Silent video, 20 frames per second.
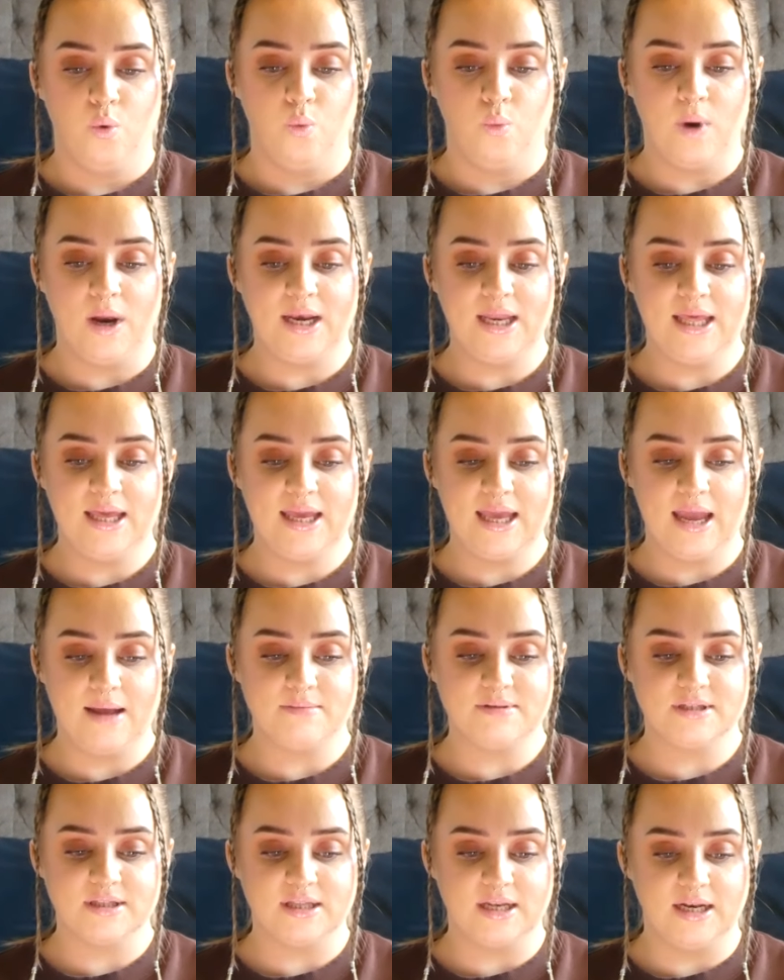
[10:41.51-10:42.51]
When he came
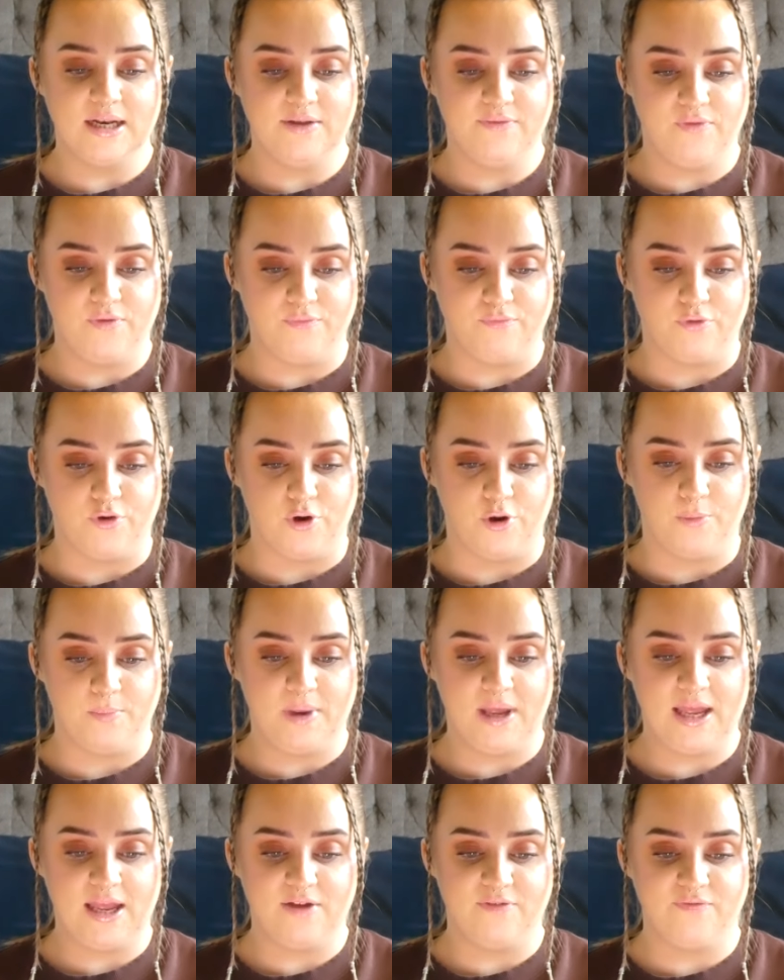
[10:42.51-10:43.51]
to the living room,
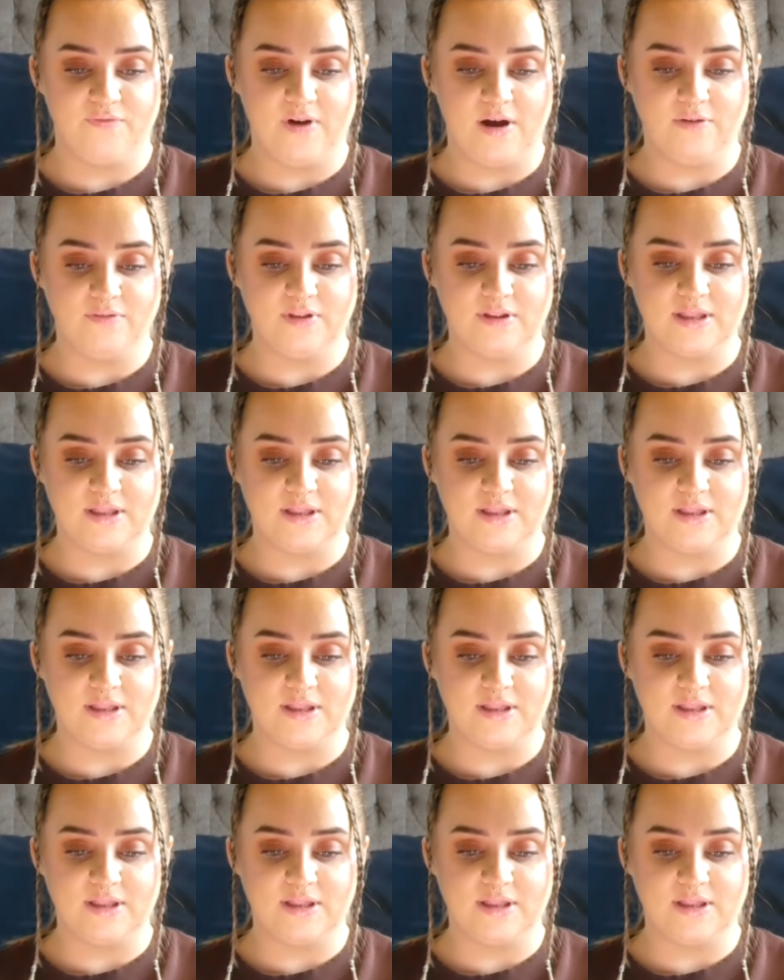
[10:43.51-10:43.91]
he found